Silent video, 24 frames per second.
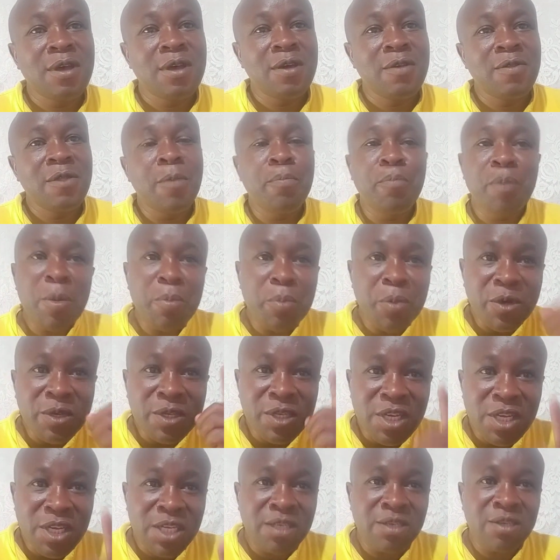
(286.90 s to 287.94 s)
The people's
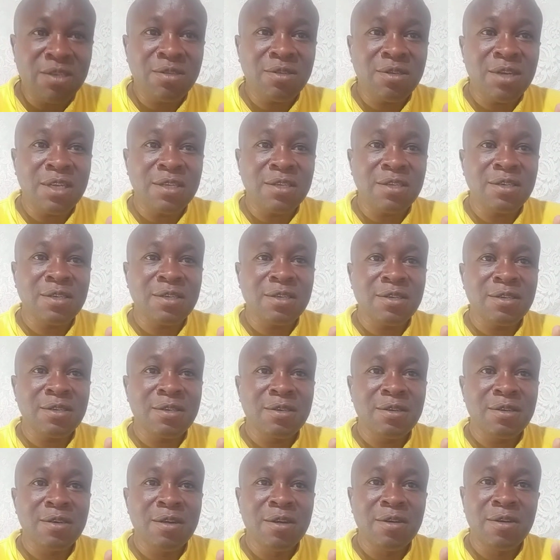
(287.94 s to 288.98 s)
interest
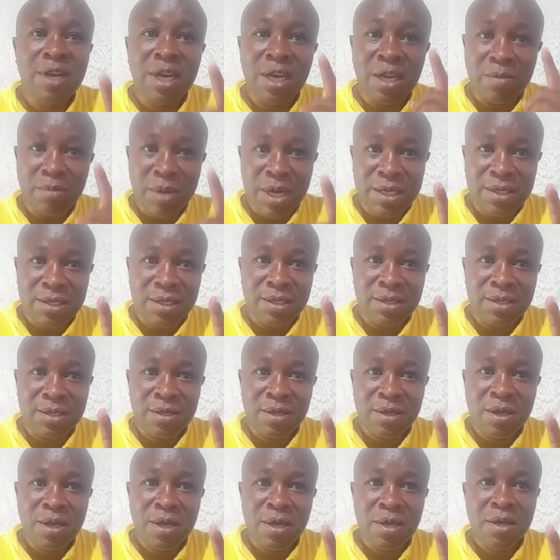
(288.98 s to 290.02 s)
really matters.
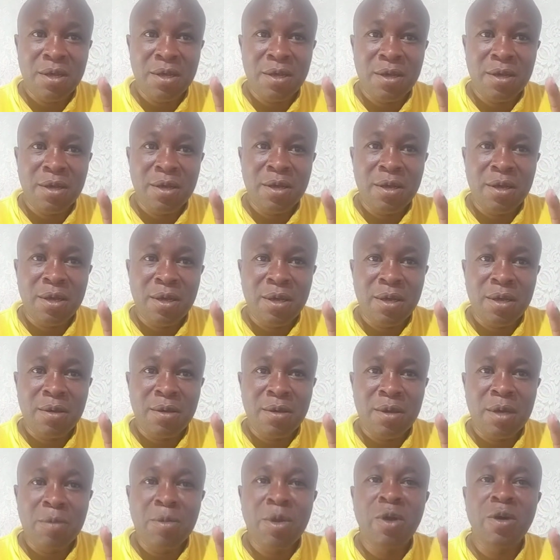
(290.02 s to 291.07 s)

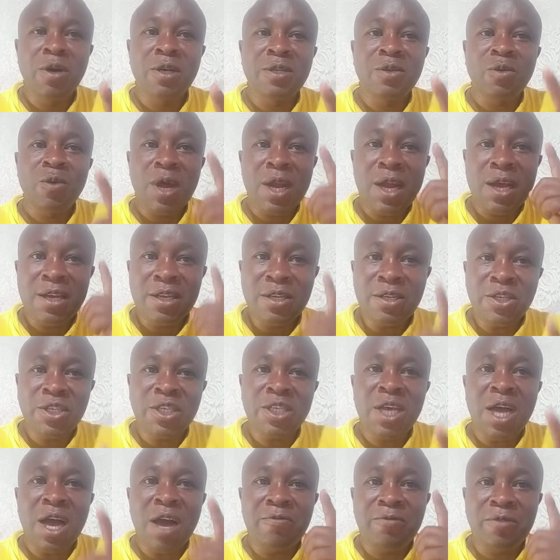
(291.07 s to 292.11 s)
Because
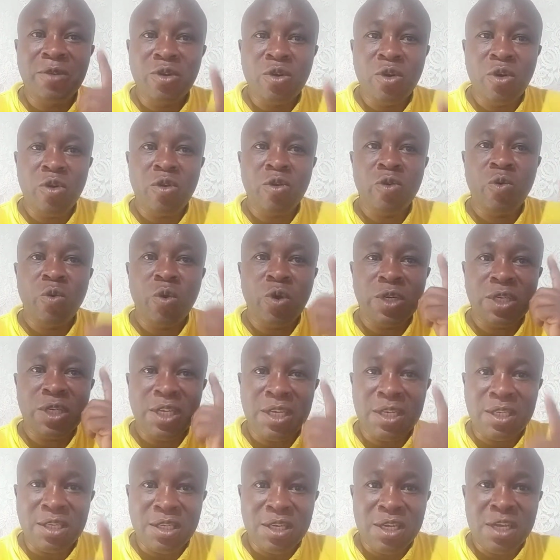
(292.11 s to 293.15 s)
Wananchi have known what
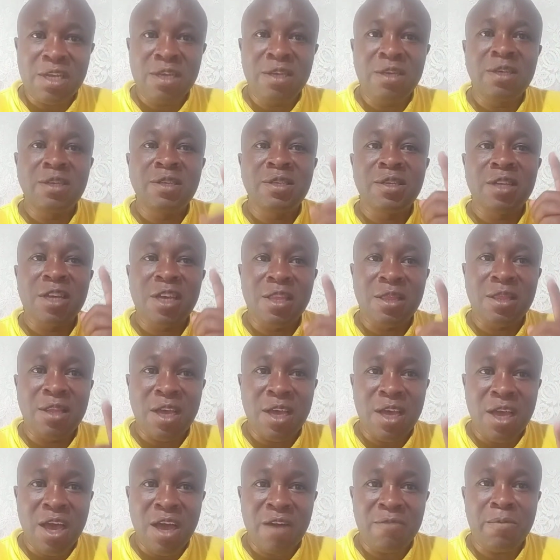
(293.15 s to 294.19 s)
it is in the
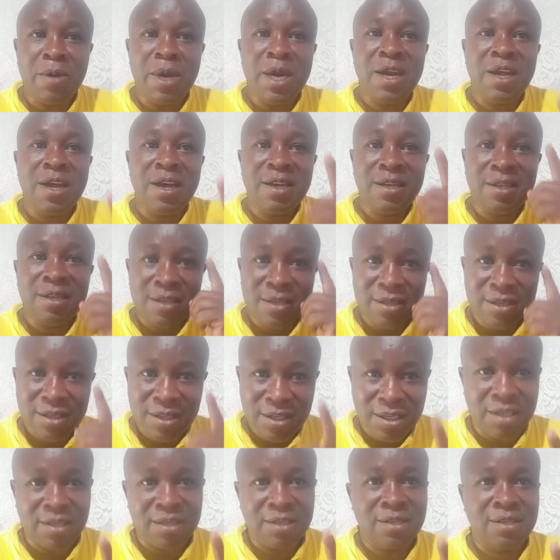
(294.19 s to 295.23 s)
governor seat.